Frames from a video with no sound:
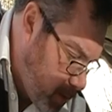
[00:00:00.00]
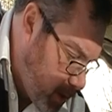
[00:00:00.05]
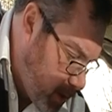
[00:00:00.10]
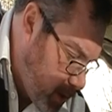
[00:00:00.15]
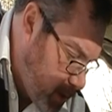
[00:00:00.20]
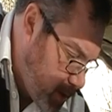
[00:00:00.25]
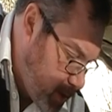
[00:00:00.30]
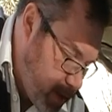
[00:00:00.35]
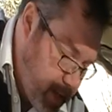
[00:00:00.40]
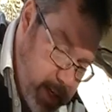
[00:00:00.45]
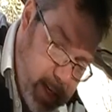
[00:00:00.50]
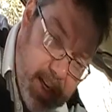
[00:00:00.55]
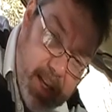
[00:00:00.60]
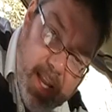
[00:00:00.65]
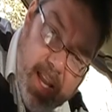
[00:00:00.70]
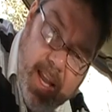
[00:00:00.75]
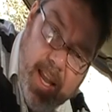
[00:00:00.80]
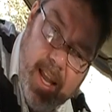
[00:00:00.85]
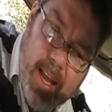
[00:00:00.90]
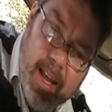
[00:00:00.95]
of this thing,
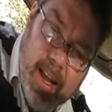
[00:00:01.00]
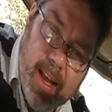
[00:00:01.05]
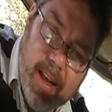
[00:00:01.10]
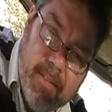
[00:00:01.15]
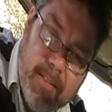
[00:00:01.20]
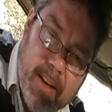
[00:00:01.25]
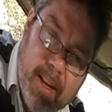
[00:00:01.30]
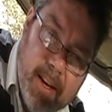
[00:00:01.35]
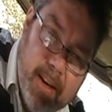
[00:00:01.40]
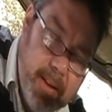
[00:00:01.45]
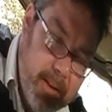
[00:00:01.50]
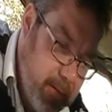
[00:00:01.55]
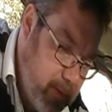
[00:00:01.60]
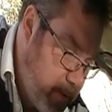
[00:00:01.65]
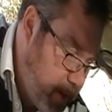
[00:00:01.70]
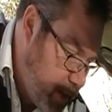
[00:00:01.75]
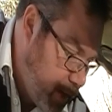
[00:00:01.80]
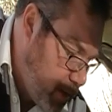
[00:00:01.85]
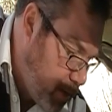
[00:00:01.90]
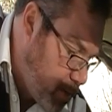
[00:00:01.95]
I've got other
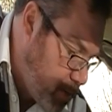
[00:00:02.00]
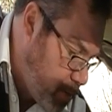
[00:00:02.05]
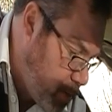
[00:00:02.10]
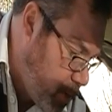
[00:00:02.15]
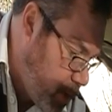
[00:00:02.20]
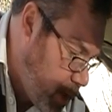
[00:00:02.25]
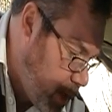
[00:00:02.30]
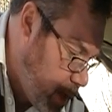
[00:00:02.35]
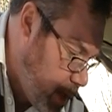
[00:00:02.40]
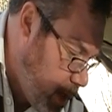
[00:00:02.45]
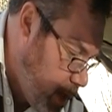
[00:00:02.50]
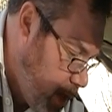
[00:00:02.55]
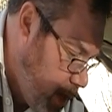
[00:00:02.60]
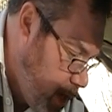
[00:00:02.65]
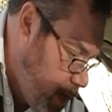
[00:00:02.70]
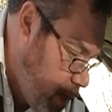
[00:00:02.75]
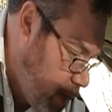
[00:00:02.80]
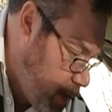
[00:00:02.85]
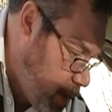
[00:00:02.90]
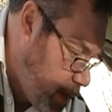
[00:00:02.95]
videos where I
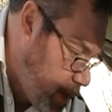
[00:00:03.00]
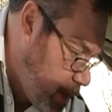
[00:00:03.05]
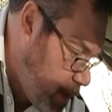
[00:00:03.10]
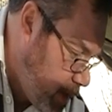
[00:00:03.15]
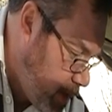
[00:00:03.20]
let into